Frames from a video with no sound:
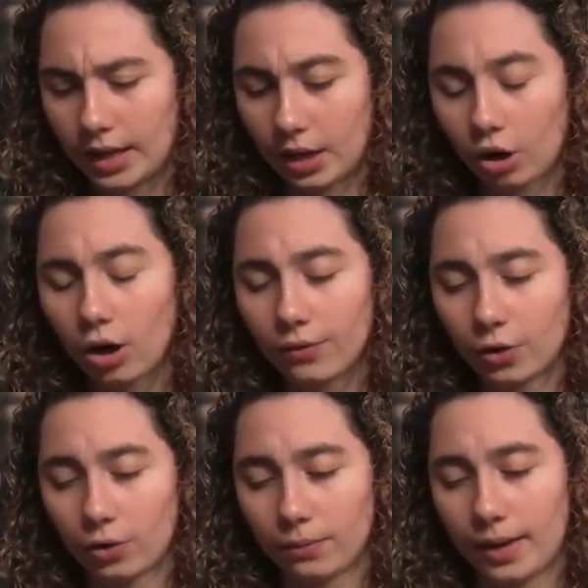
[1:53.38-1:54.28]
in a
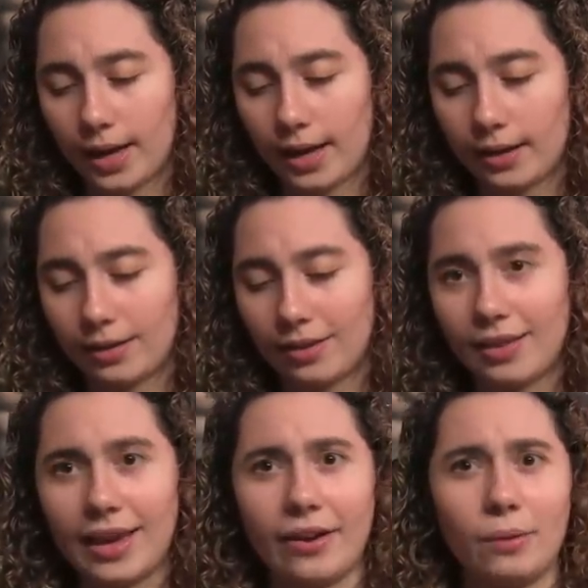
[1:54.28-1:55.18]
carnival,
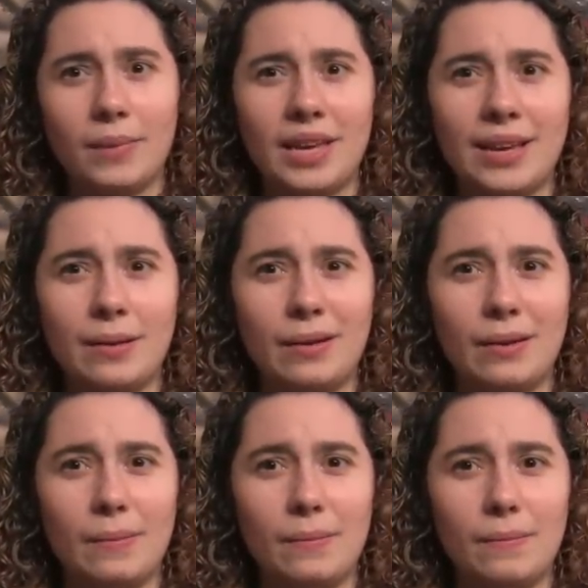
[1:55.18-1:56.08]
and they are being
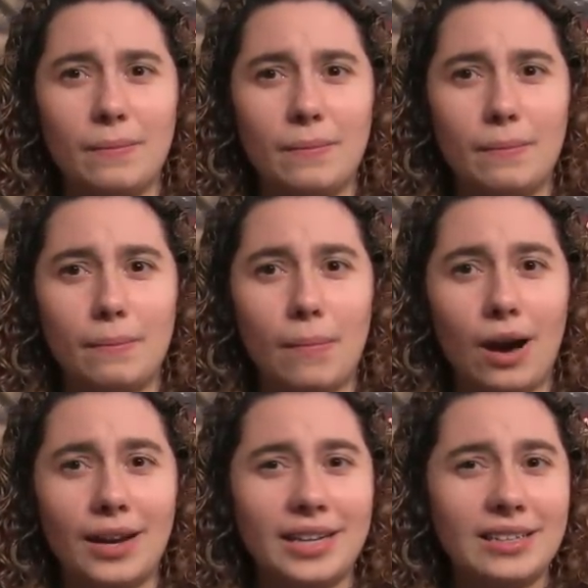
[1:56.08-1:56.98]

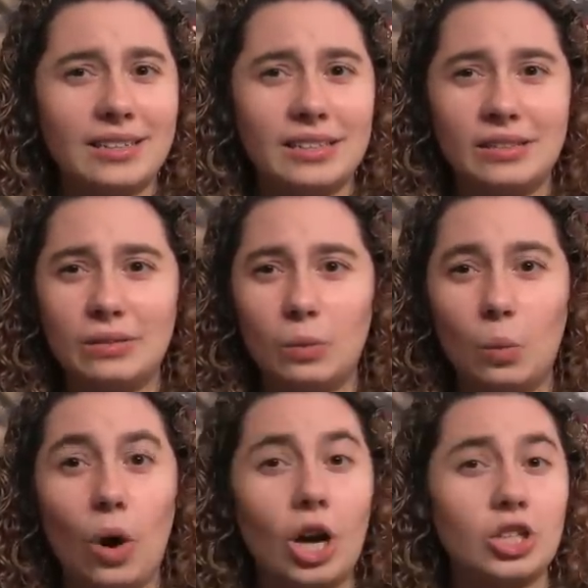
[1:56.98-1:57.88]
mind
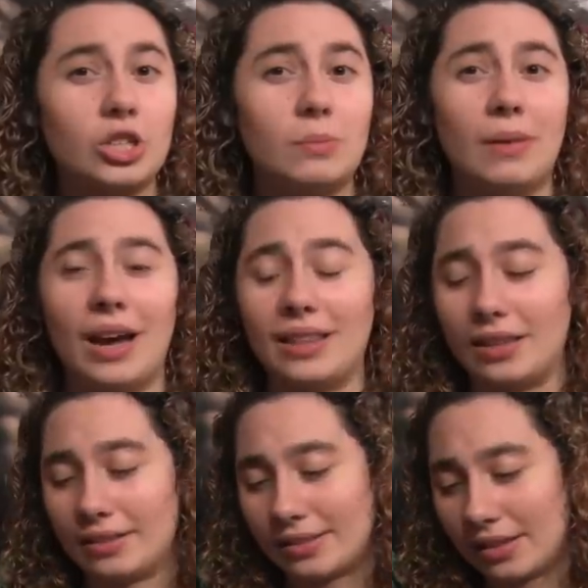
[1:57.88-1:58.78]
washed by
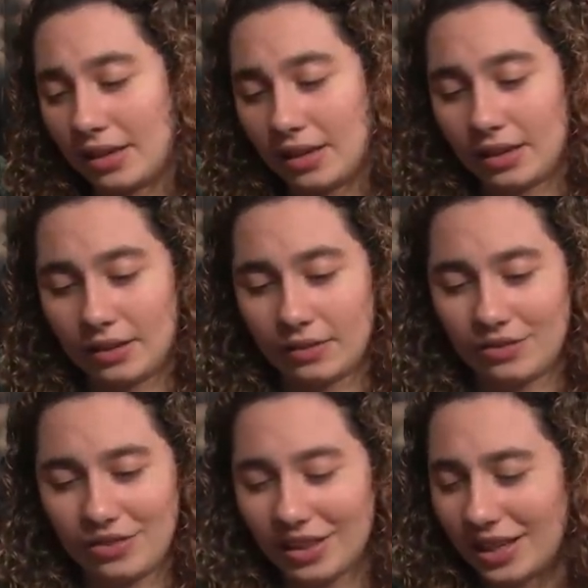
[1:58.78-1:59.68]
this
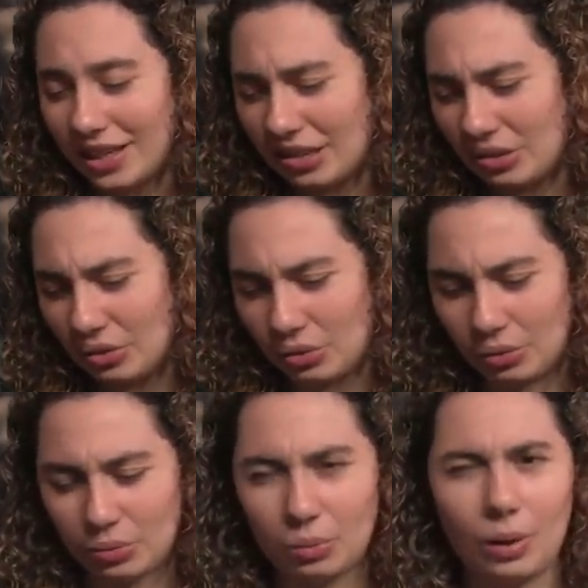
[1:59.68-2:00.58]
villain
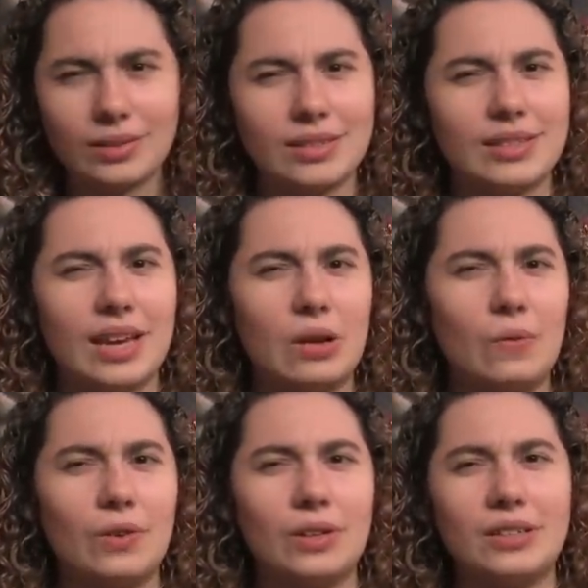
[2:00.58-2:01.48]
who wants to take
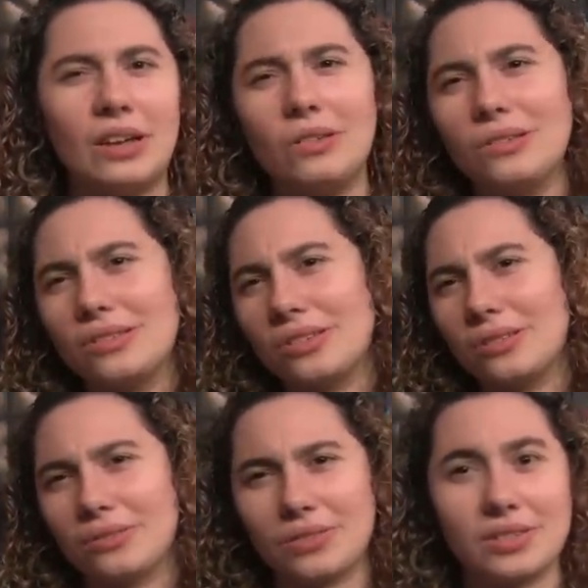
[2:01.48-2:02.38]
over adults
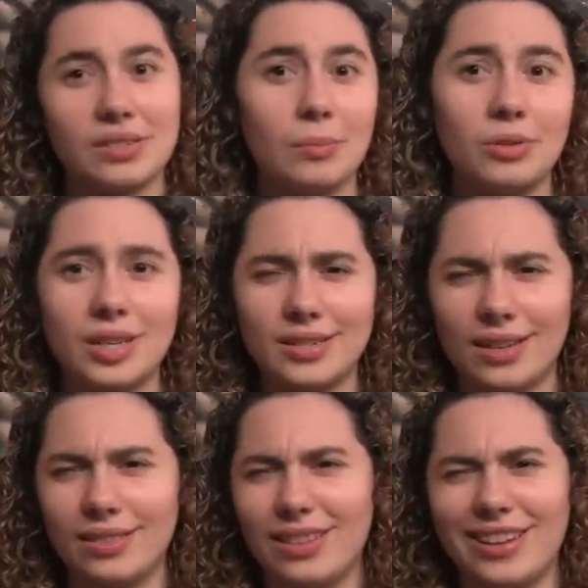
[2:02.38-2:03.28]
or for some
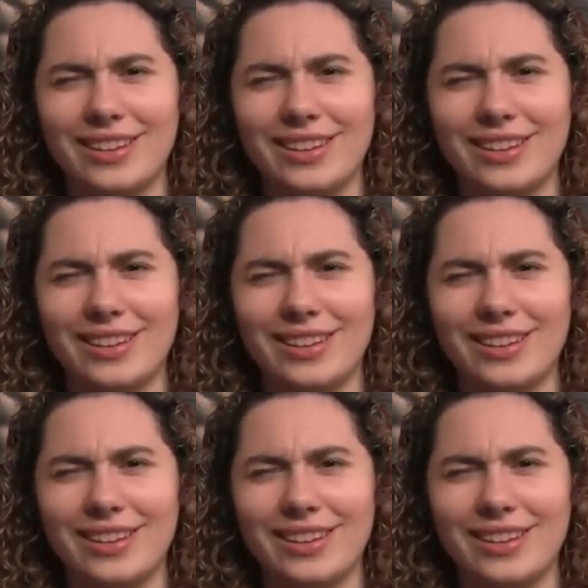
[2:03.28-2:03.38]
reason.